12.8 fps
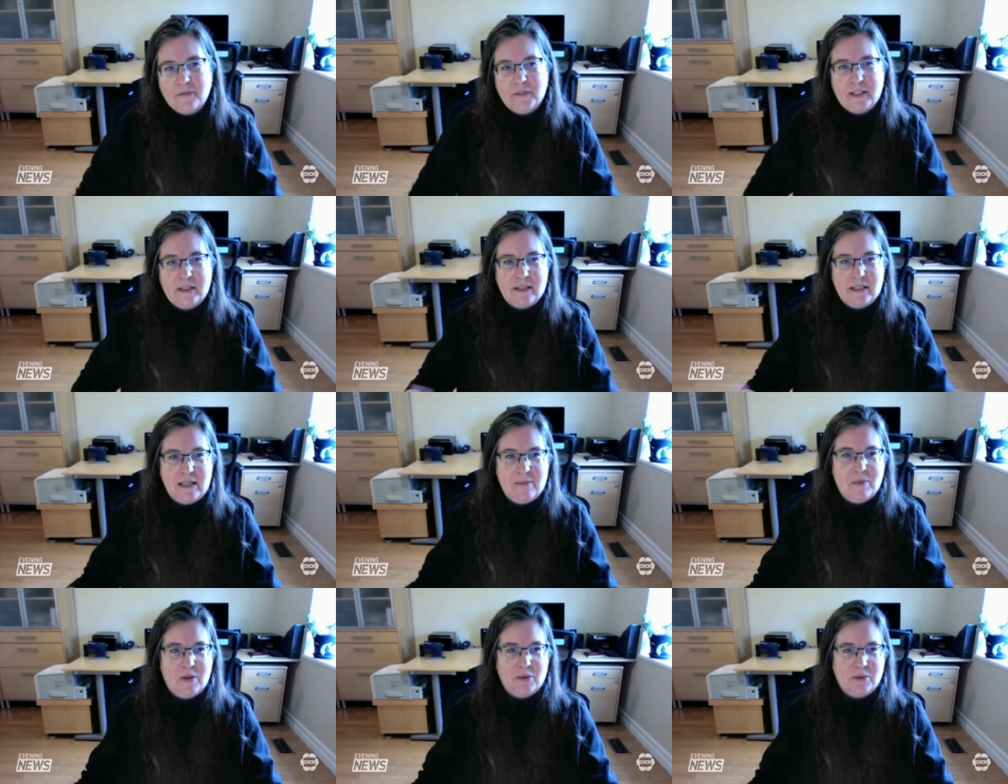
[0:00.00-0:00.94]

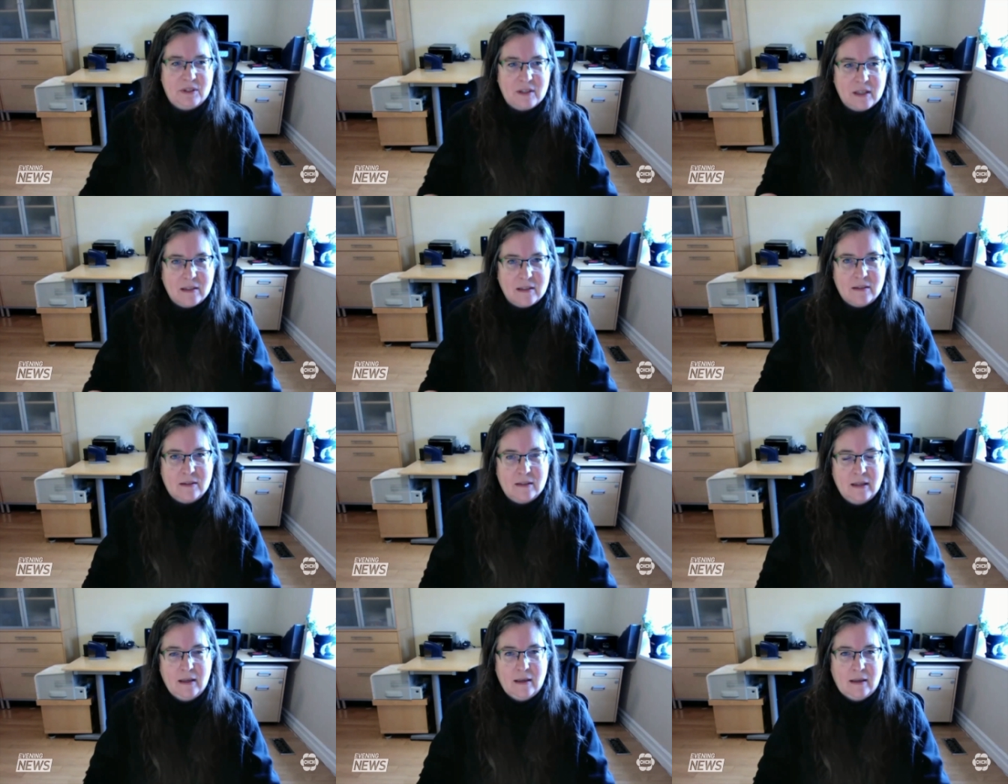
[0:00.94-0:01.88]
esteem, those things
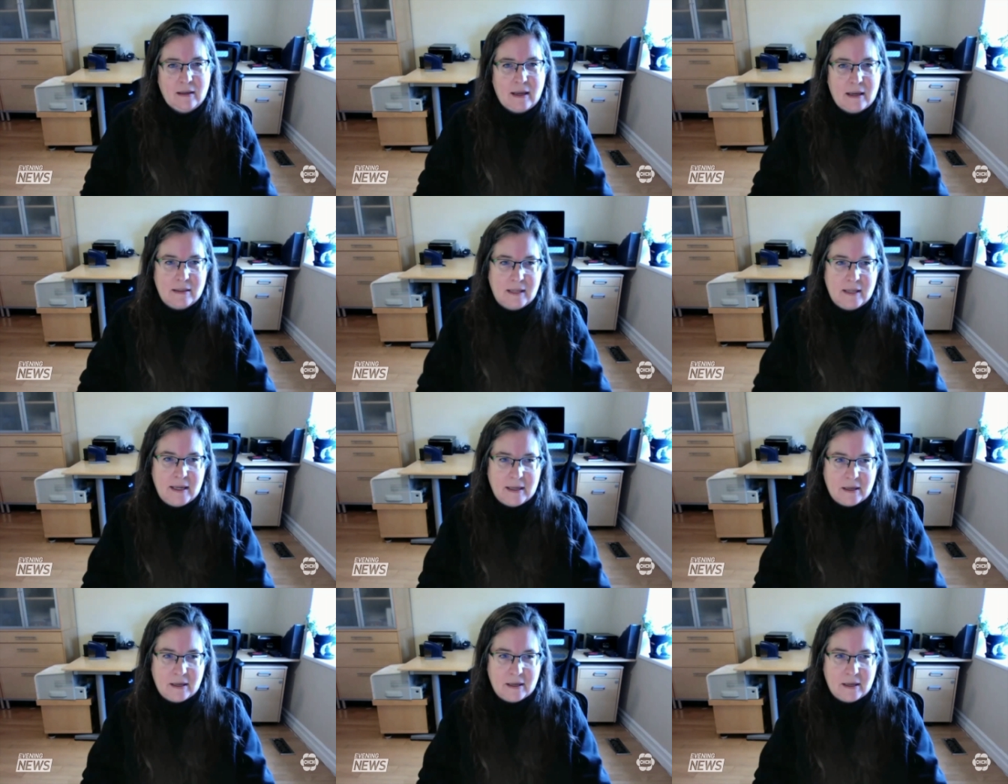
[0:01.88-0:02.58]
get taken